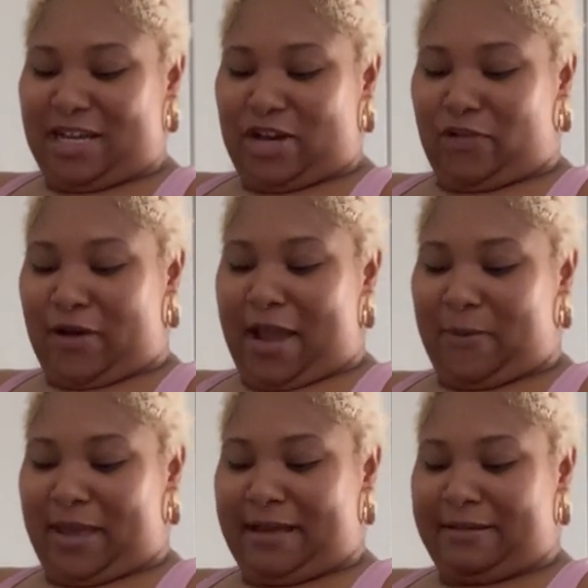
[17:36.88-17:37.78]
Great
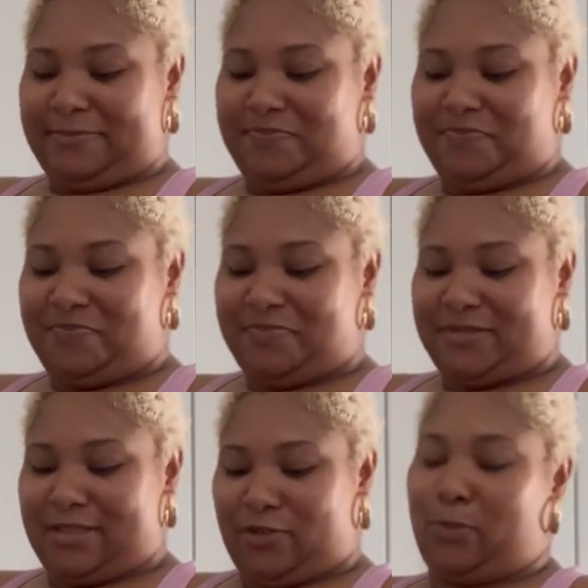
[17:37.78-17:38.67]
week.
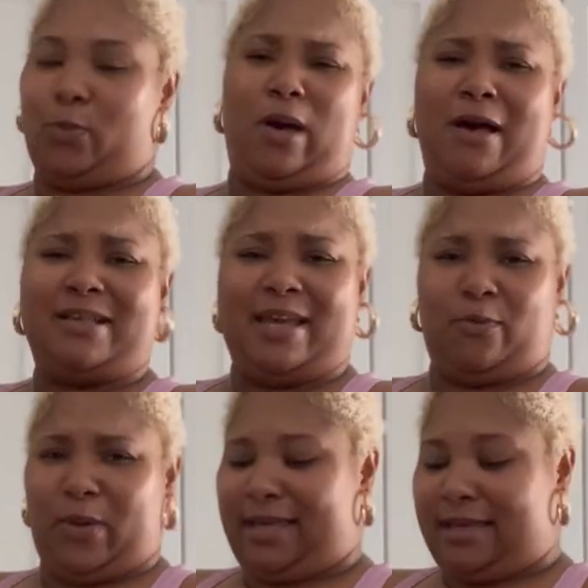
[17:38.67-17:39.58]
Well, I said
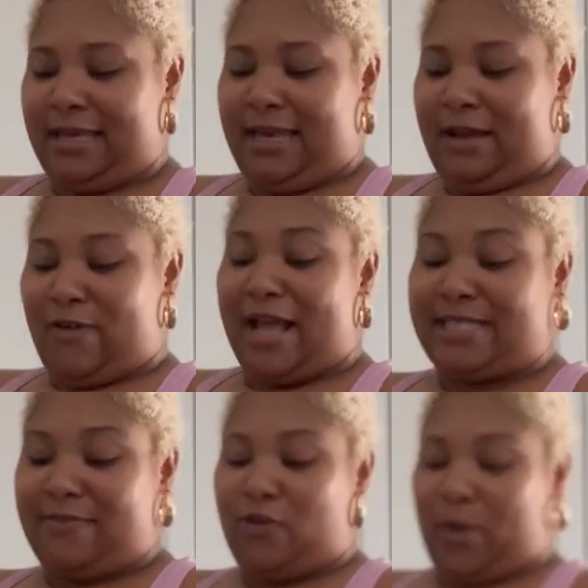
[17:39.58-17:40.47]
week. Rest
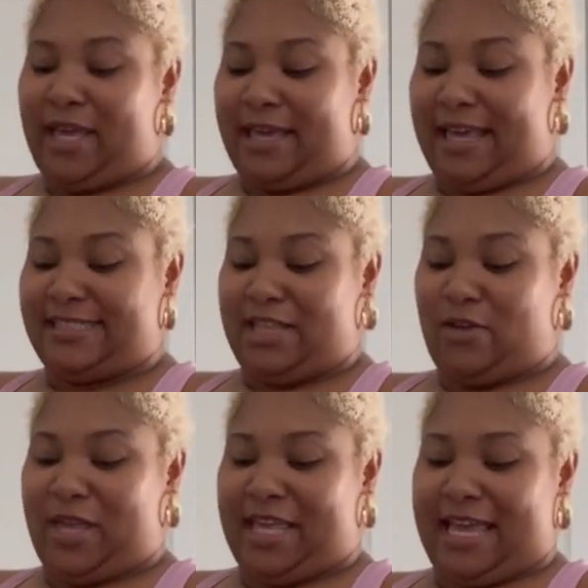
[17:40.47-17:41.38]
of the week into the
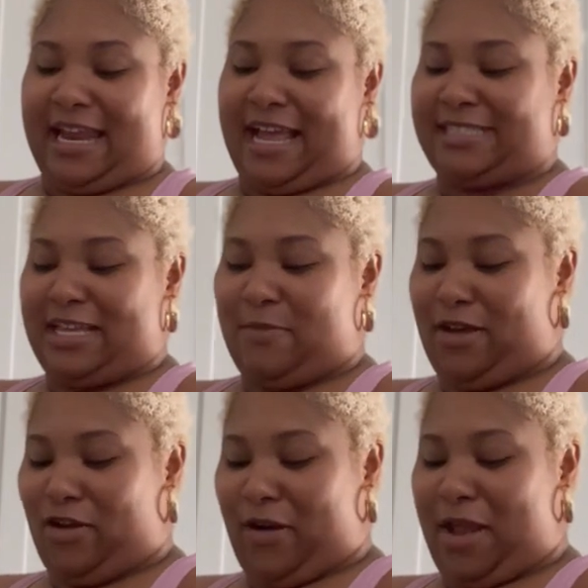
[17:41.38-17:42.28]
weekend. Like, it's going to be
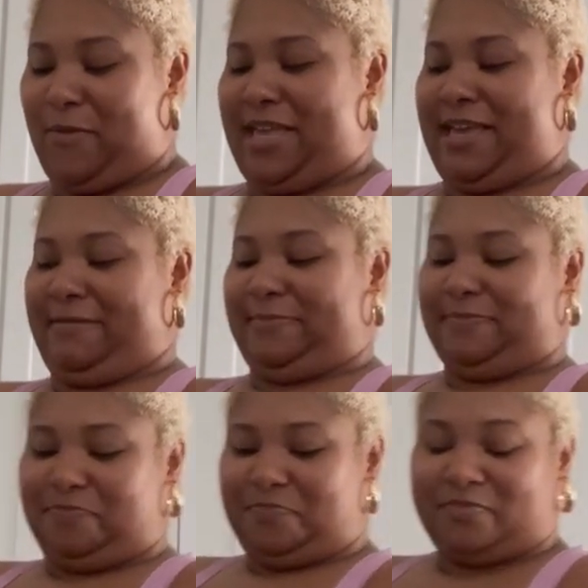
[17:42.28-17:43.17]
a great weekend.
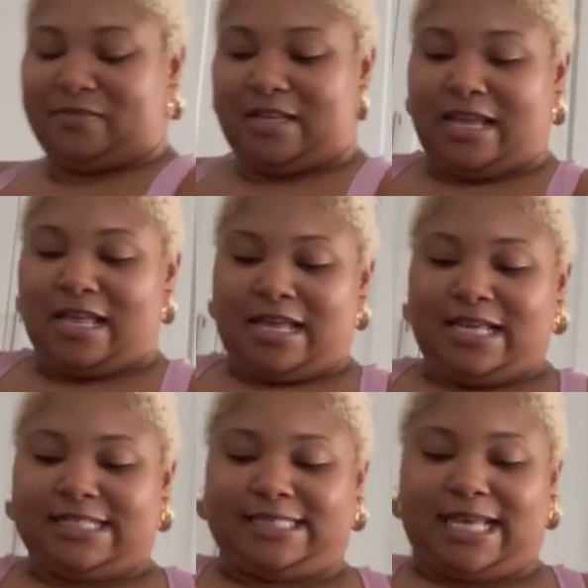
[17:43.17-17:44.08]

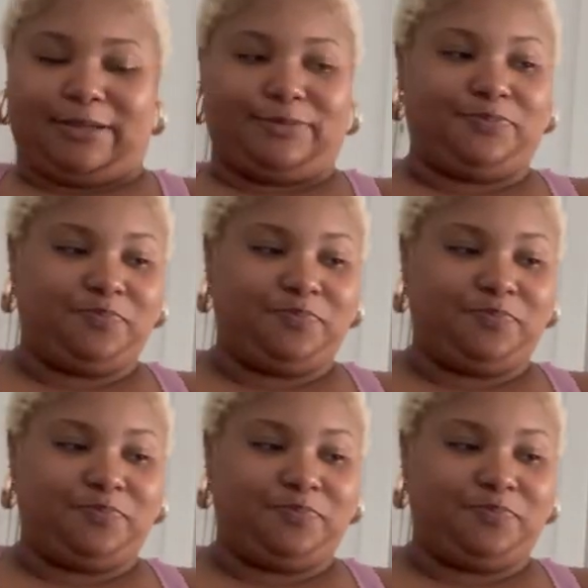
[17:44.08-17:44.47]
So,